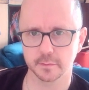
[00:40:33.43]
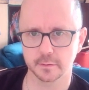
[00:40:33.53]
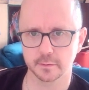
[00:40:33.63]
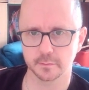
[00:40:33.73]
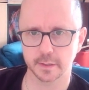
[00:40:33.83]

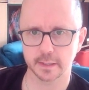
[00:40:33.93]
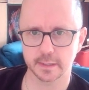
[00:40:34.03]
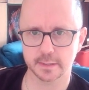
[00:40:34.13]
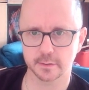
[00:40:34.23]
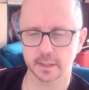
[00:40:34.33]
could make it
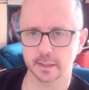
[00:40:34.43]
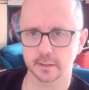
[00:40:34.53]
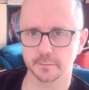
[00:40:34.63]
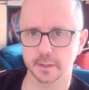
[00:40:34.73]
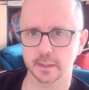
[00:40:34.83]
easy or hard
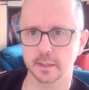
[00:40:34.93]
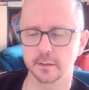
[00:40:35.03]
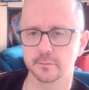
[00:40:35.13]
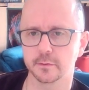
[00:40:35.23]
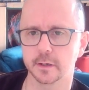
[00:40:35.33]

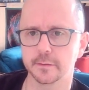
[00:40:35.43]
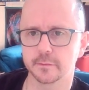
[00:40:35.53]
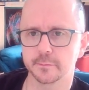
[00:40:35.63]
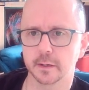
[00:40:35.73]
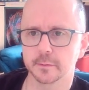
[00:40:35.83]
depending. Write for
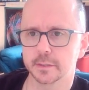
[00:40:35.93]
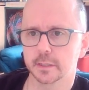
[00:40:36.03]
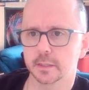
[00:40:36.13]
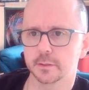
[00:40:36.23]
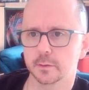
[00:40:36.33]

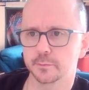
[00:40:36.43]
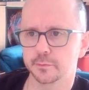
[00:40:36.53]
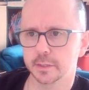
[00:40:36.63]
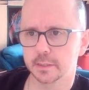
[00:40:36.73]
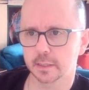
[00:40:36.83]
publisher to
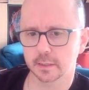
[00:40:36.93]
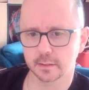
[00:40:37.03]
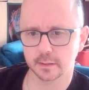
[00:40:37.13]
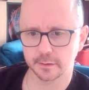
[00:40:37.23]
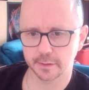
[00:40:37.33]
abridge
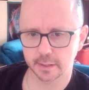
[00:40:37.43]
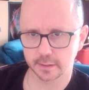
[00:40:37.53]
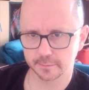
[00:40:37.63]
cleric.